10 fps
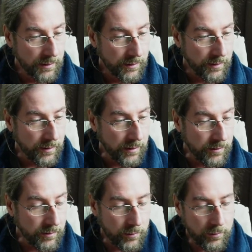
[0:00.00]

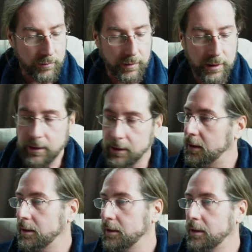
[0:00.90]
That's cool. Really?
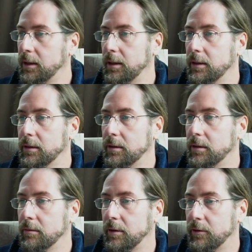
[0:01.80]
Did I not?
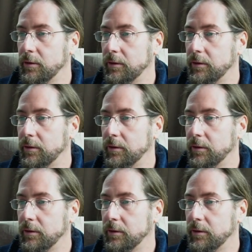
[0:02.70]
I should have